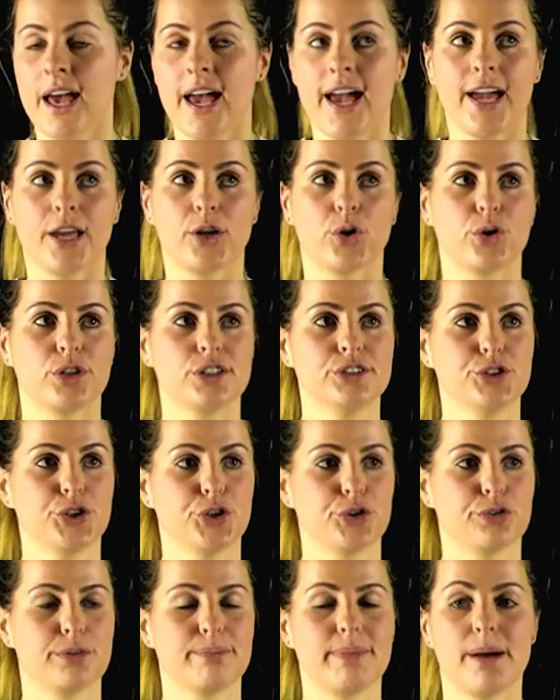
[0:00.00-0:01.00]
in order to
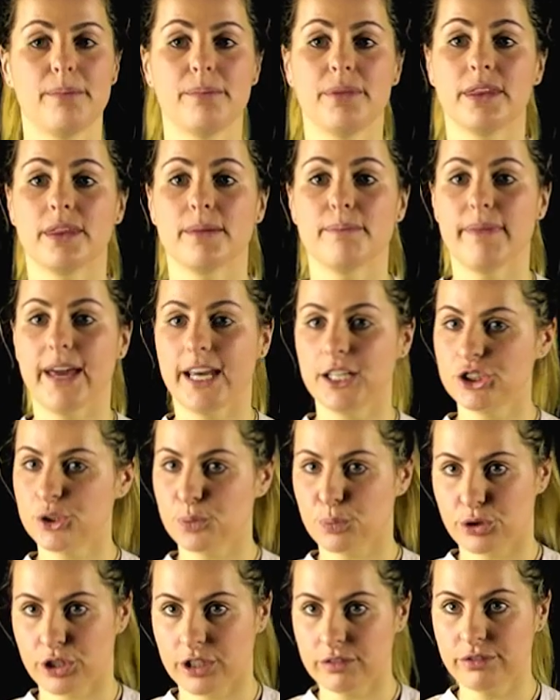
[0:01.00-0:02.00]
remember the major
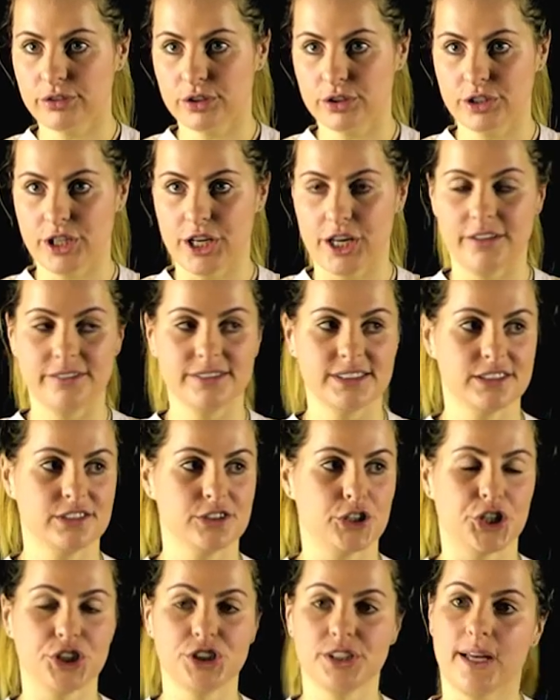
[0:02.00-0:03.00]
peripheral nerves
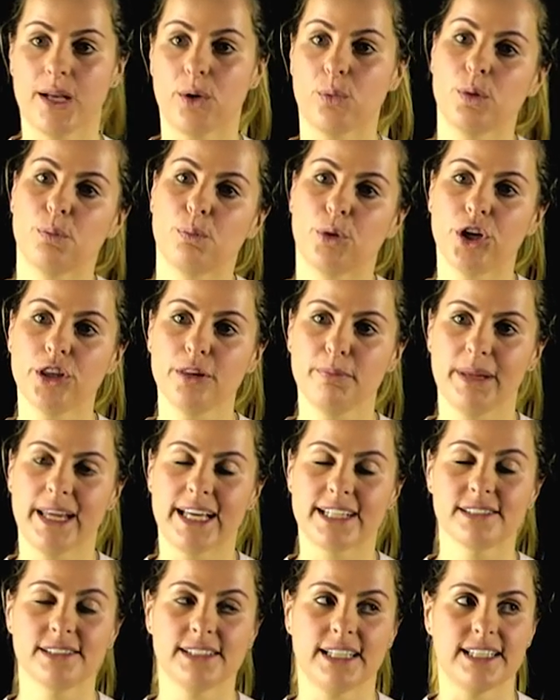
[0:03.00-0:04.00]
associated with both
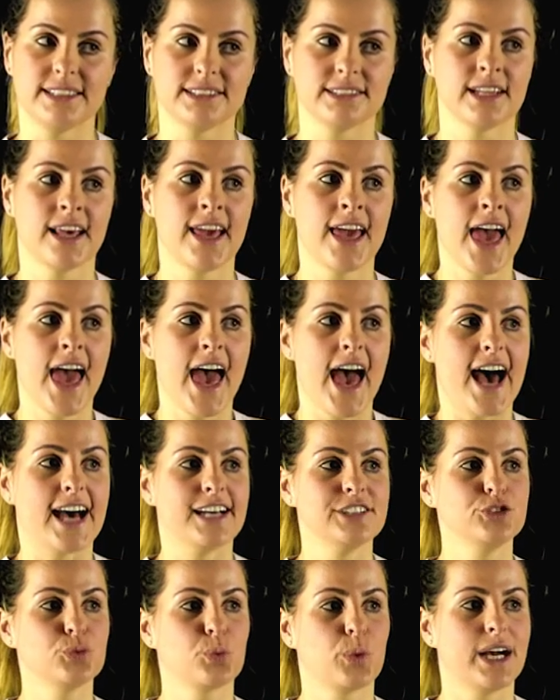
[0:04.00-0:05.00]
plexes
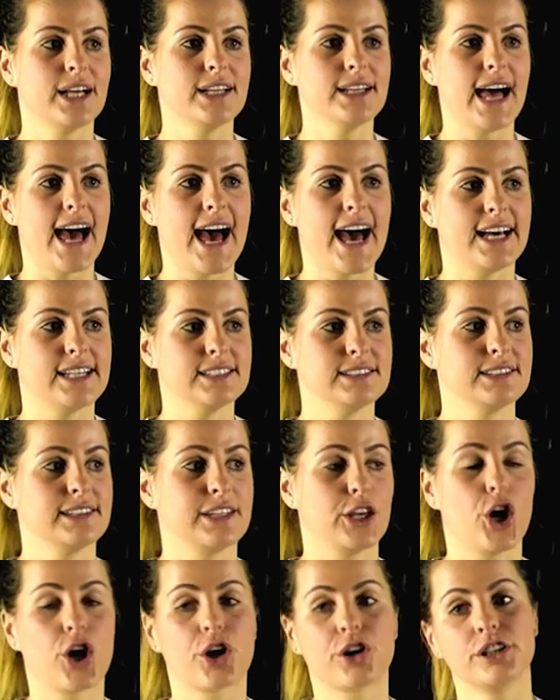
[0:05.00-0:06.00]
as well as
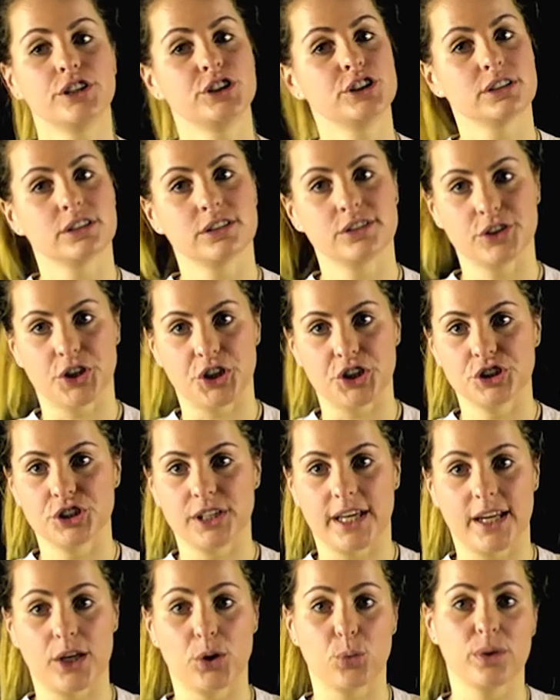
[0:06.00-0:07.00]
the origin
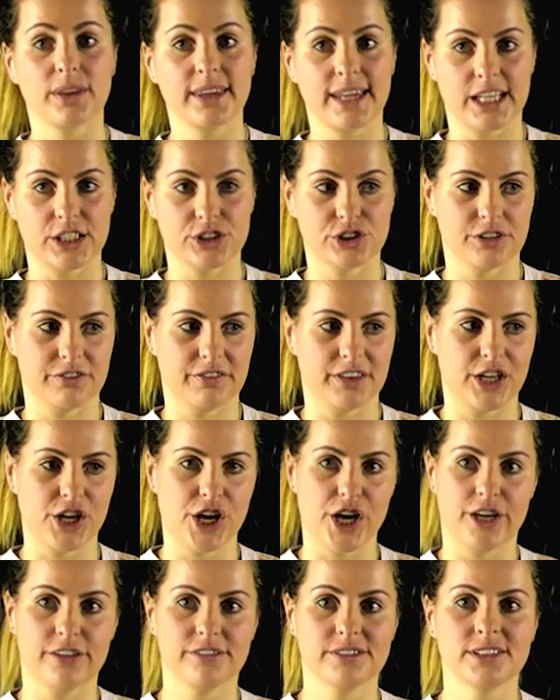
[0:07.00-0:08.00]
associated with each of the
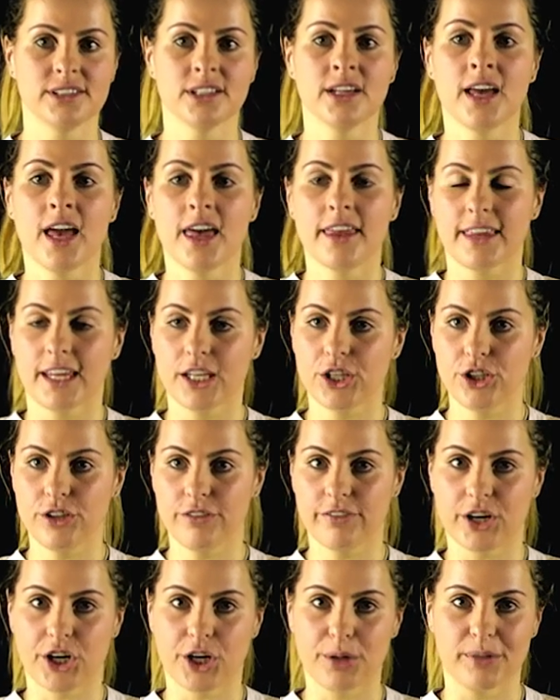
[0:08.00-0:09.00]
nerves. Thank you
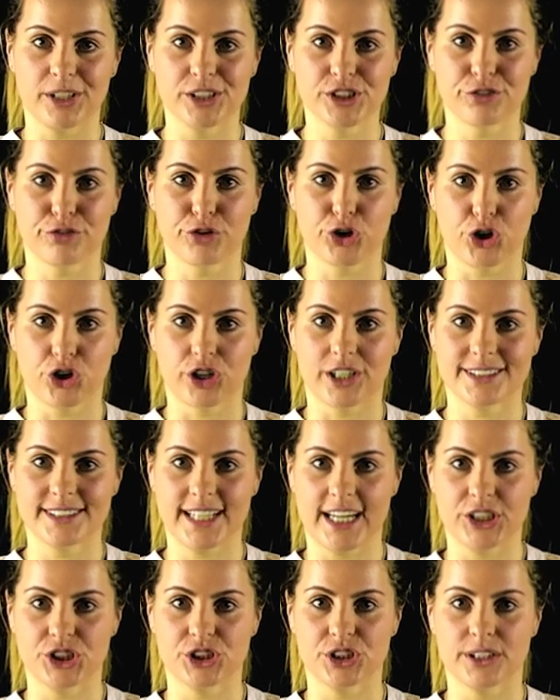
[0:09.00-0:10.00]
very much for your
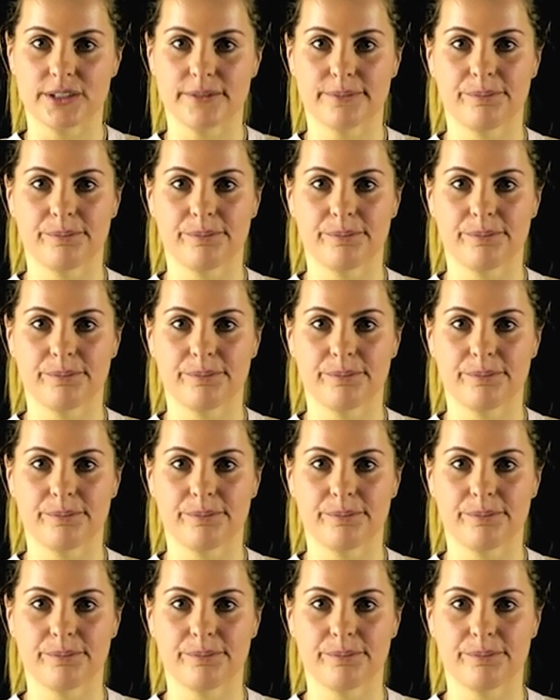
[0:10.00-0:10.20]
attention.